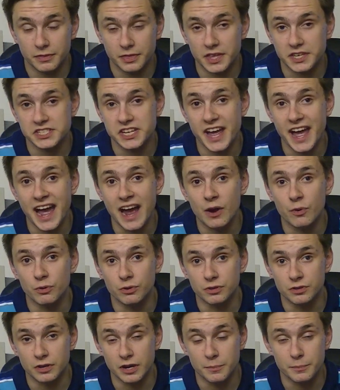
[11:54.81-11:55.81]

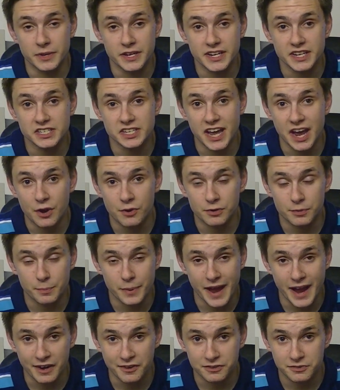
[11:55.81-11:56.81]
tower, a mini tower
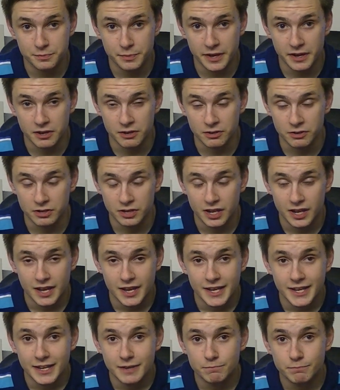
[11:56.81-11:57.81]
Packard Bell,
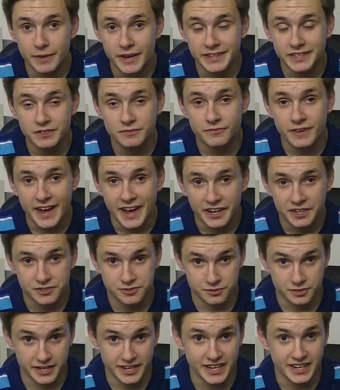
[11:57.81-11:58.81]

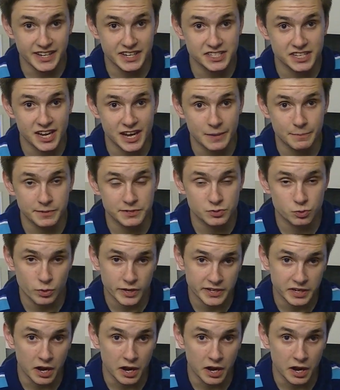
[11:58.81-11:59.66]
manufactured anytime between